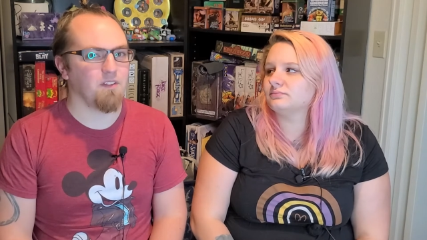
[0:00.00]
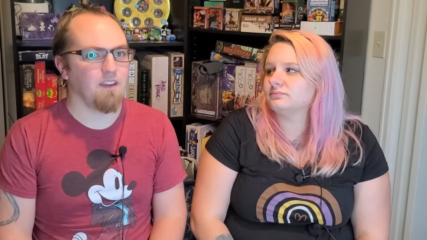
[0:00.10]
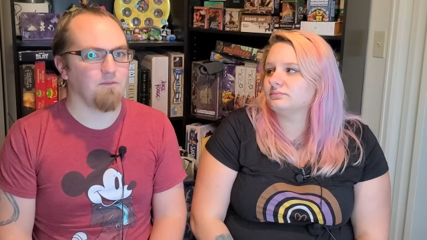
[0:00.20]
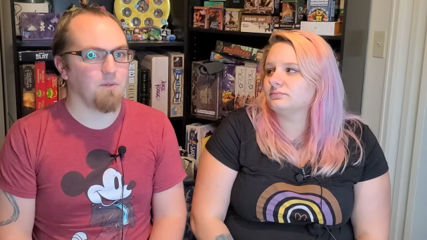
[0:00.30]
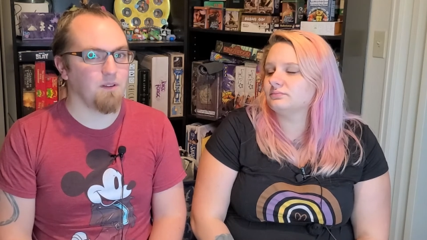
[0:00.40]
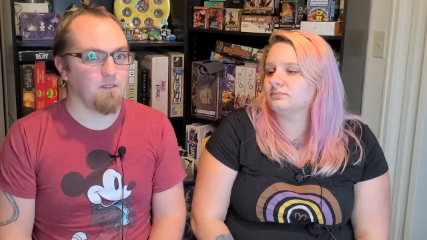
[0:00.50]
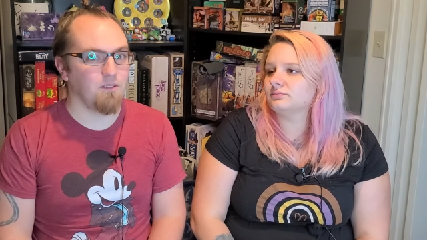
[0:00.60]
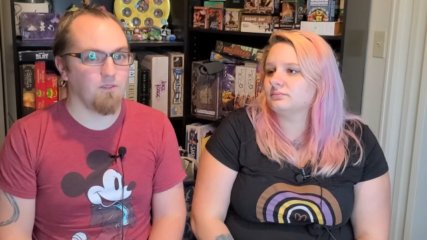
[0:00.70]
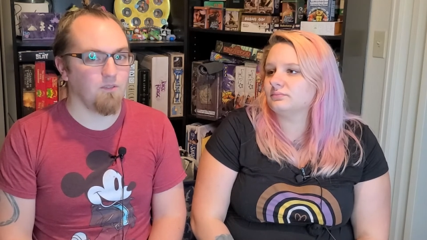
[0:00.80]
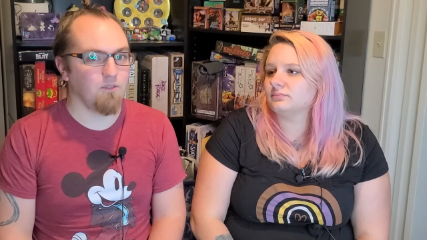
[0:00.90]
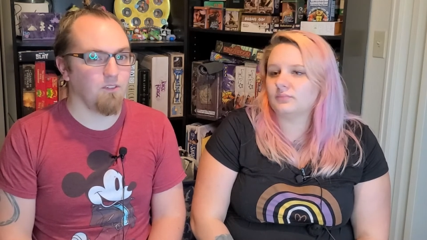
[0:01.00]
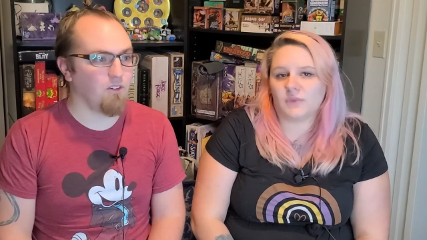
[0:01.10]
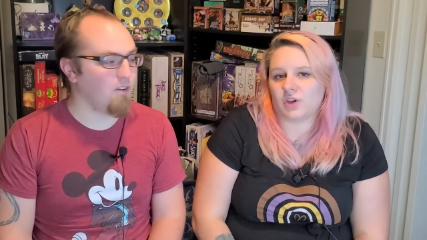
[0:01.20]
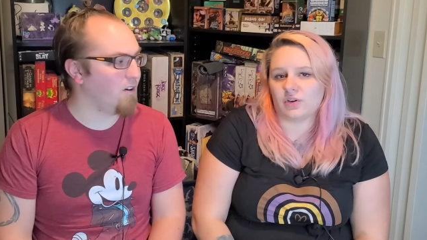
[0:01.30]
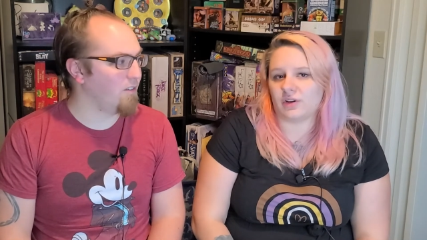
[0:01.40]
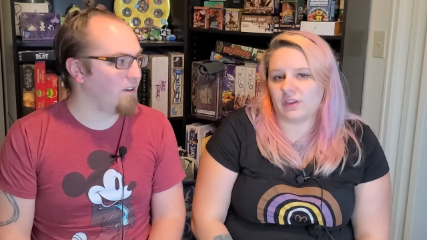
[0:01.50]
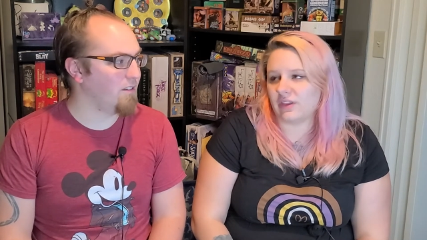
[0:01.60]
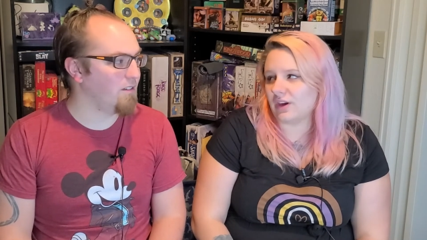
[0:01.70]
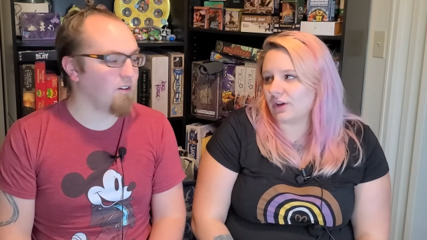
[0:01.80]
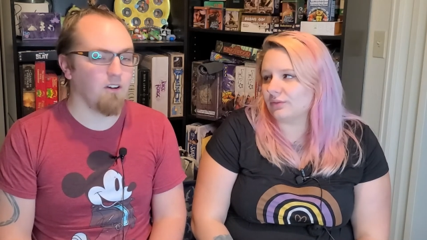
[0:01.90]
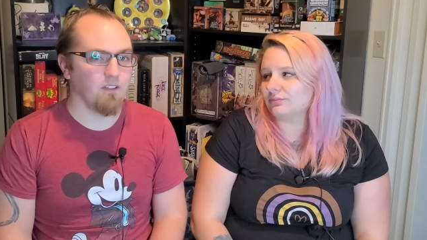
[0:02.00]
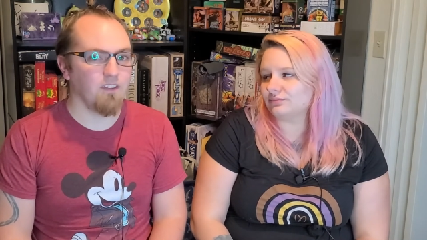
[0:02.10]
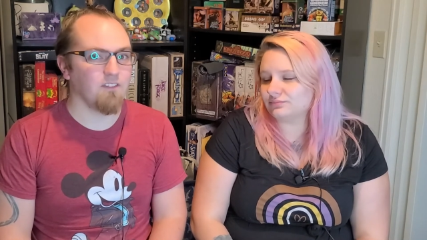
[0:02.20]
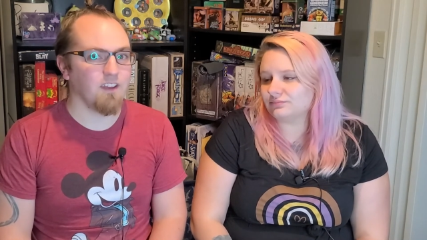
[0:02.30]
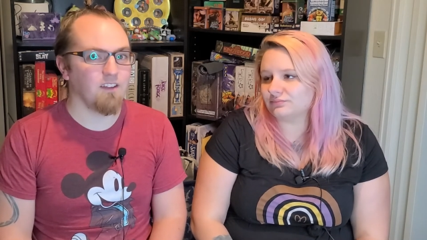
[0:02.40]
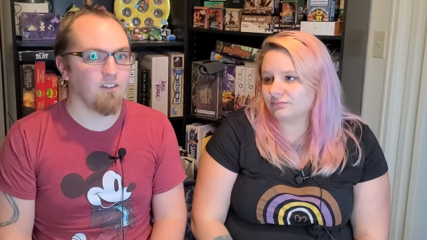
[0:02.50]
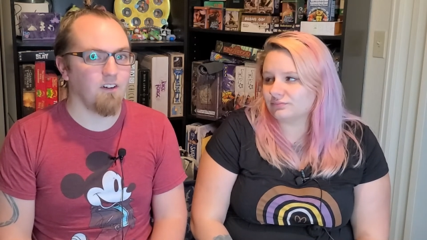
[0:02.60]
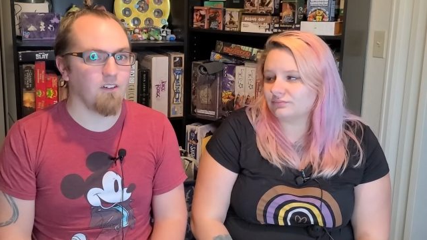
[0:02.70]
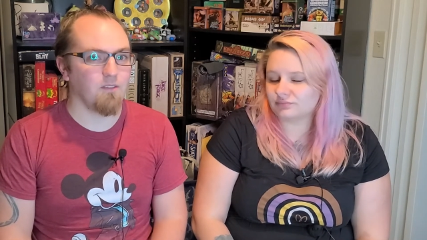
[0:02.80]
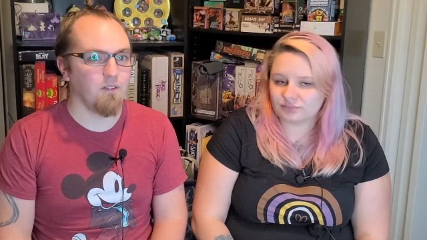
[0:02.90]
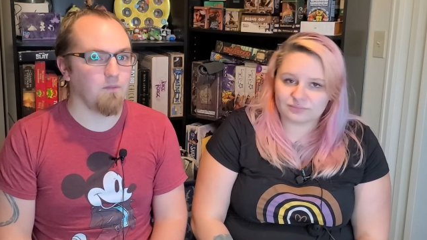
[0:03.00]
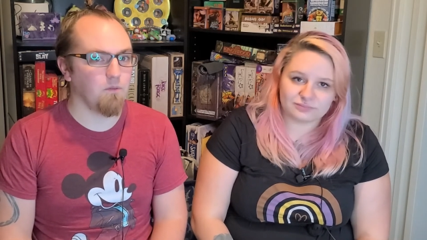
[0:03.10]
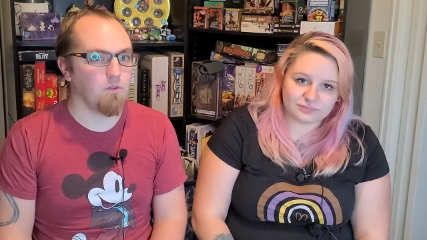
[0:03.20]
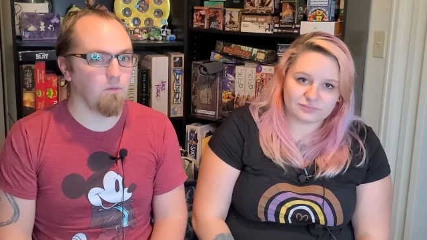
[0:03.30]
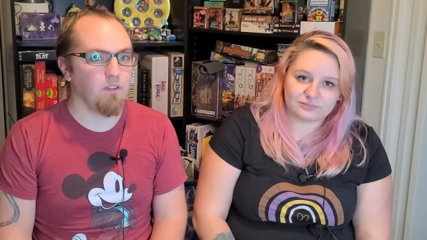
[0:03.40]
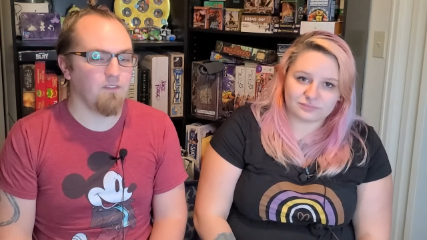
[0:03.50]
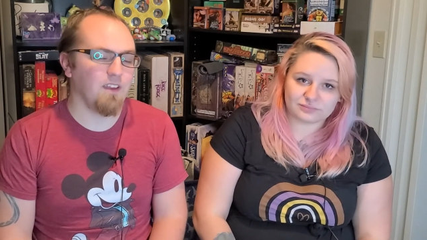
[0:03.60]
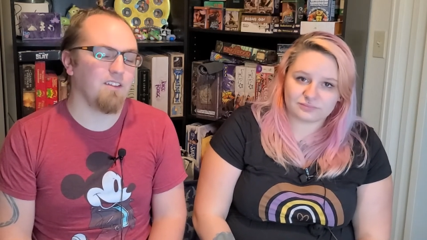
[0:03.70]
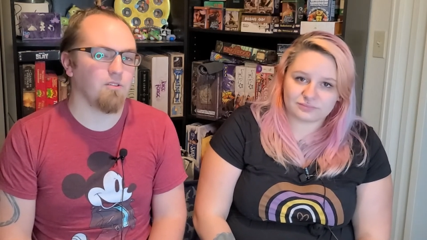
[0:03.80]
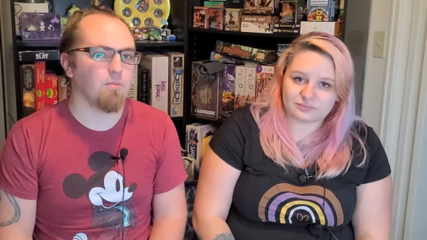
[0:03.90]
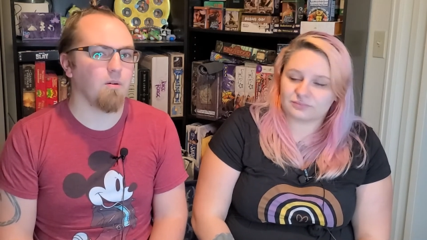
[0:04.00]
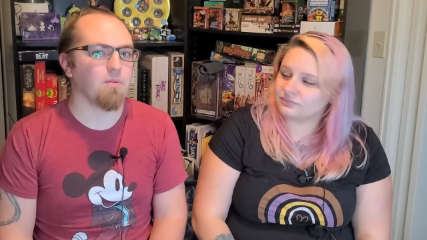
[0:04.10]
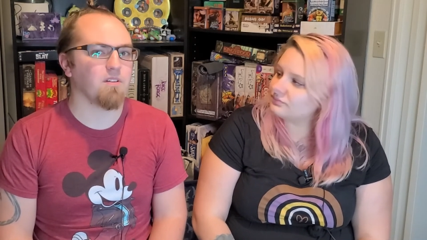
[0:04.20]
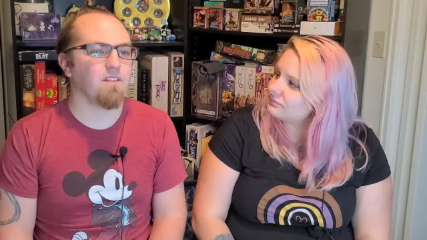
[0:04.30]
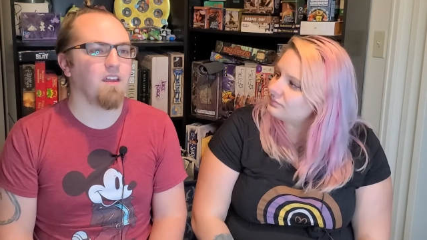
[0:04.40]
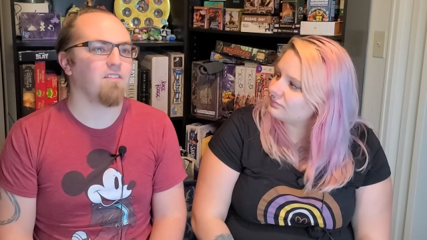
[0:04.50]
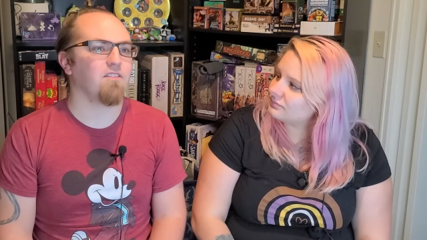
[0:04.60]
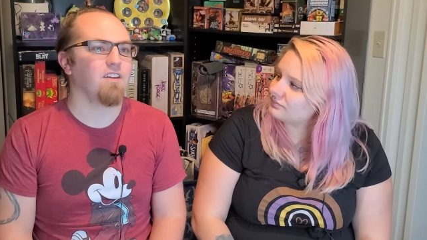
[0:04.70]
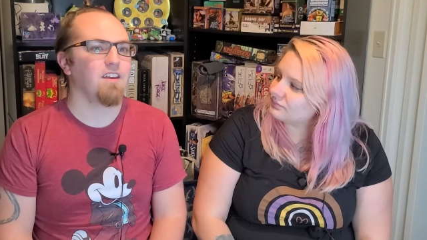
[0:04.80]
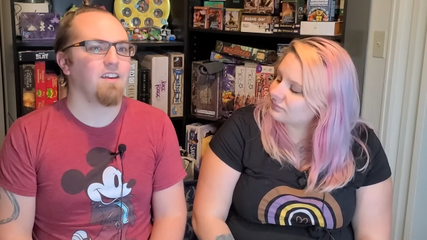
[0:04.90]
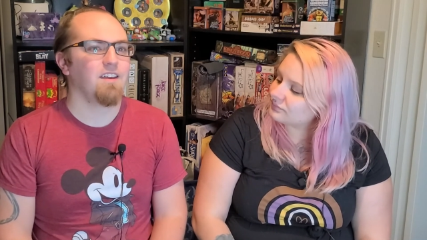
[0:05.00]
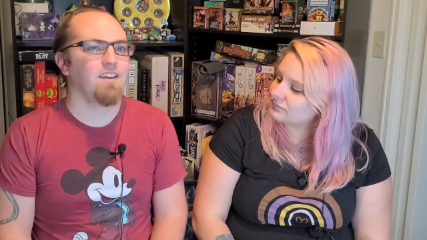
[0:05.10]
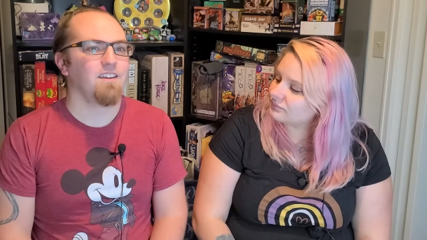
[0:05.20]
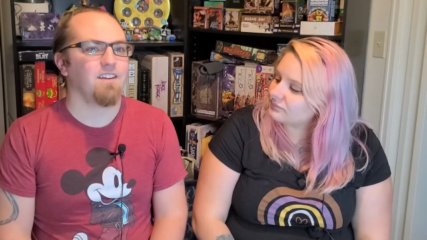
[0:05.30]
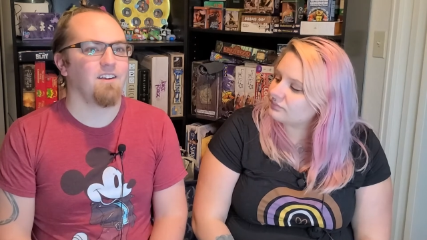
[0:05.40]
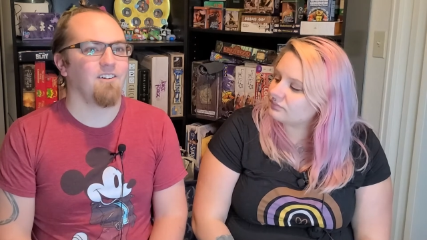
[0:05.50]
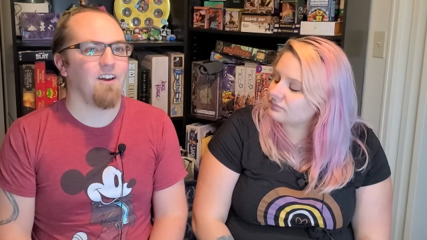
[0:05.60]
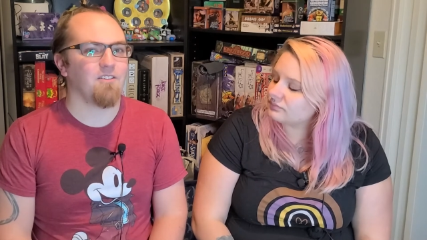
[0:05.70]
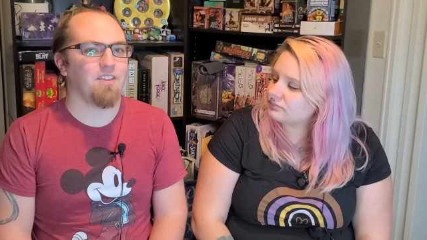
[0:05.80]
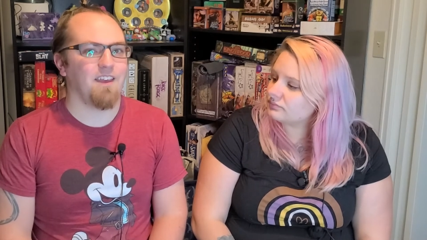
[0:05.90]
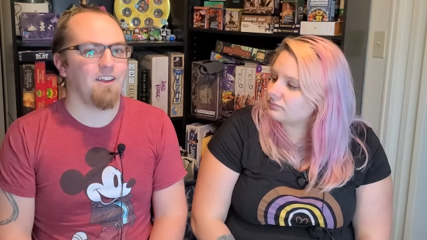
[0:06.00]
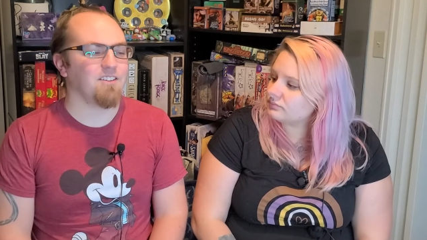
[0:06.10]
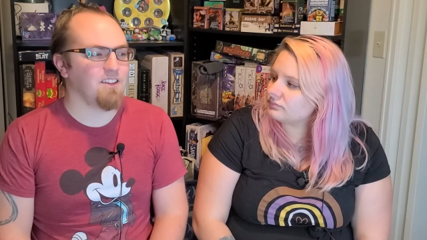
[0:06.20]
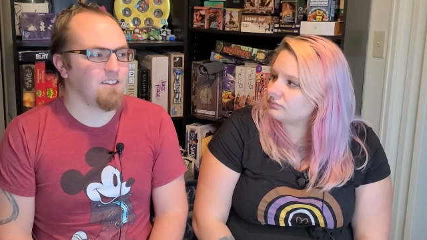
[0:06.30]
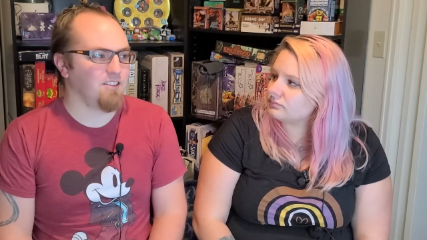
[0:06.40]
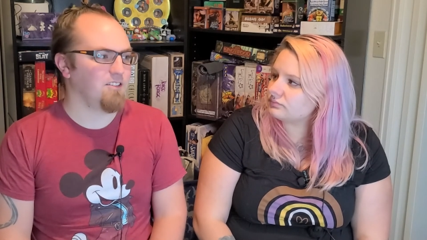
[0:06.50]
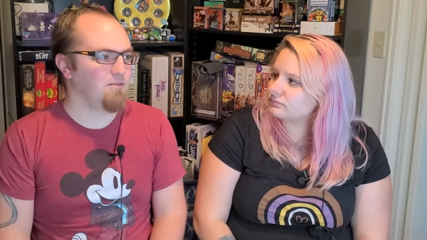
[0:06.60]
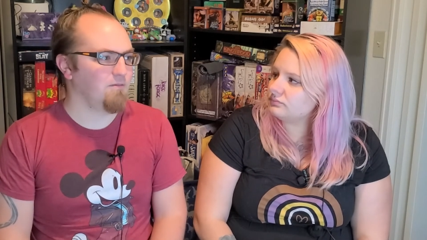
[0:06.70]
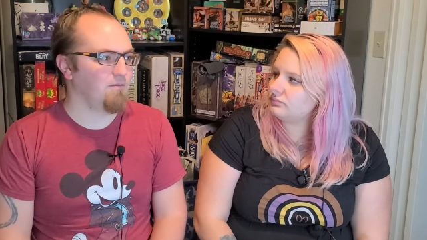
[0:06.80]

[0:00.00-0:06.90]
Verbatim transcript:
Speaker 1: in life, but you're, you're already, already you're already living it. You're already uh, living is your purpose in life. Mm-hmm. You know, everything else is